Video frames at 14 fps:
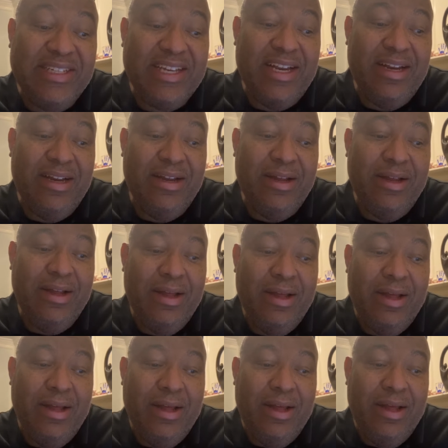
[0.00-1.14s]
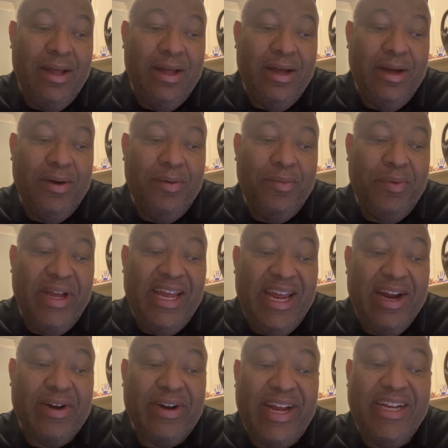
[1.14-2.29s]
it we
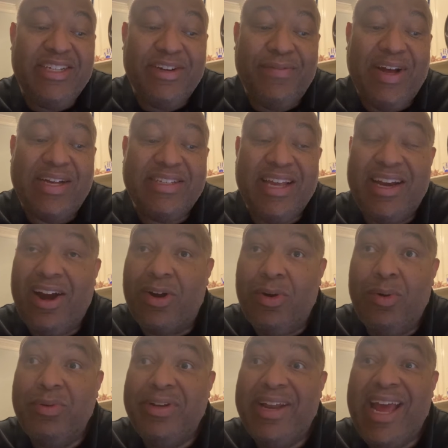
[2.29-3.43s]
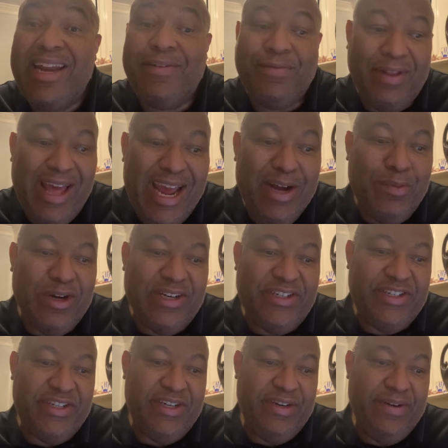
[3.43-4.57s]
hear each of us in our own native
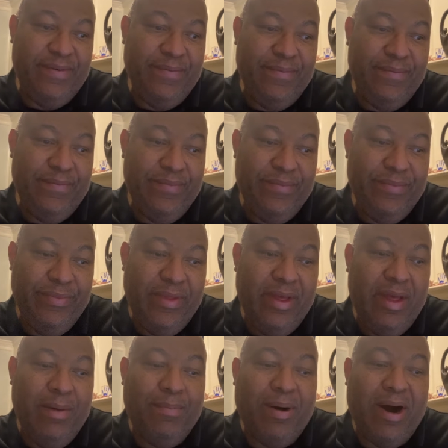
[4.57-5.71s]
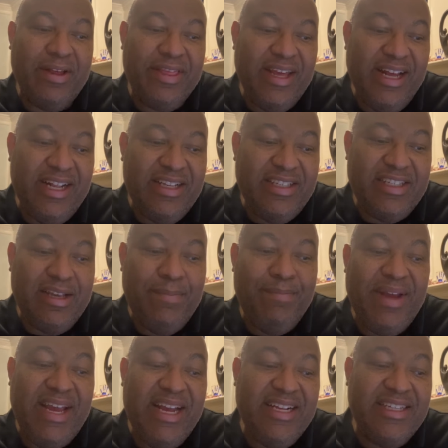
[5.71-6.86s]
language? Parthians,
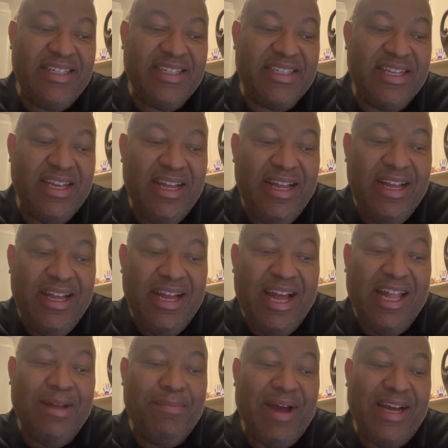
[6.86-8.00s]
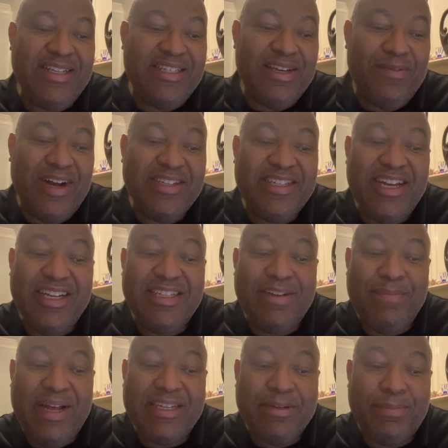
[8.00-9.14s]
Medes, Elamites, and residents of
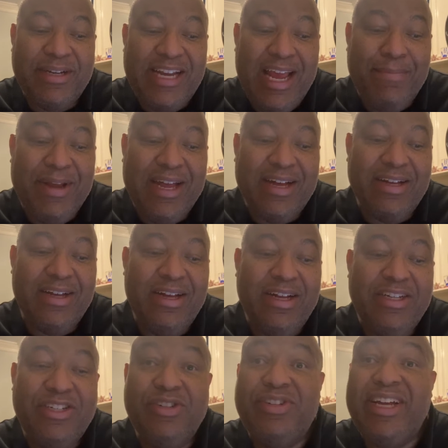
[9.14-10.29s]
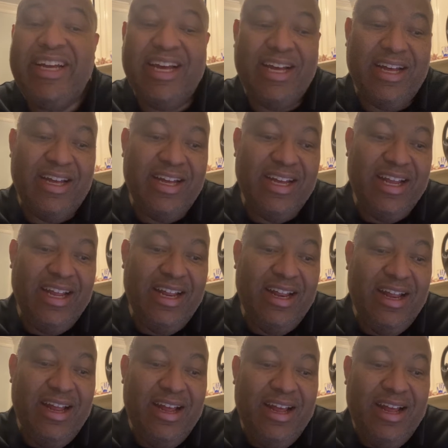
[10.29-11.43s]
Mesopotamia, Judea,
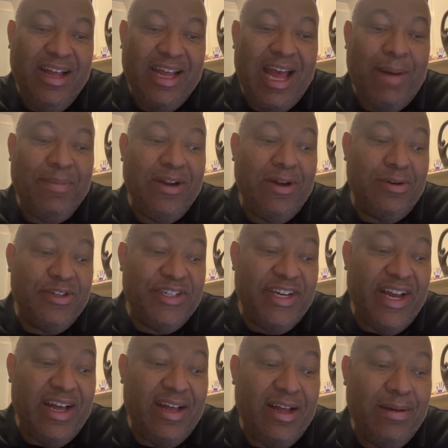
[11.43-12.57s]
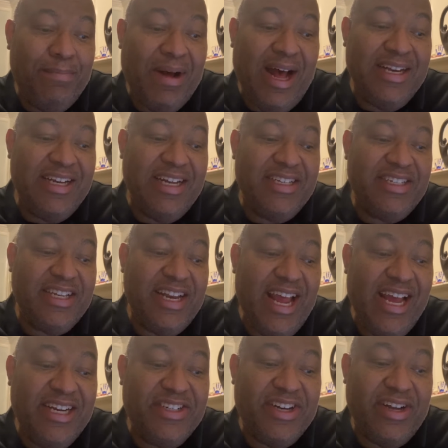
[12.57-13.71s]
Cappadocia, Pontus, and
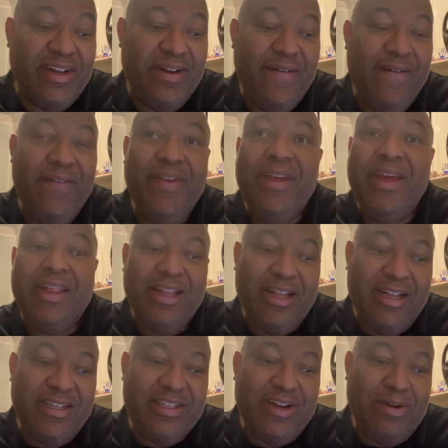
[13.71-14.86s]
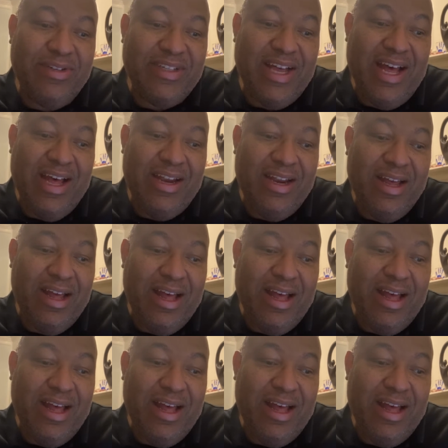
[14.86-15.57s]
Asia." The list goes on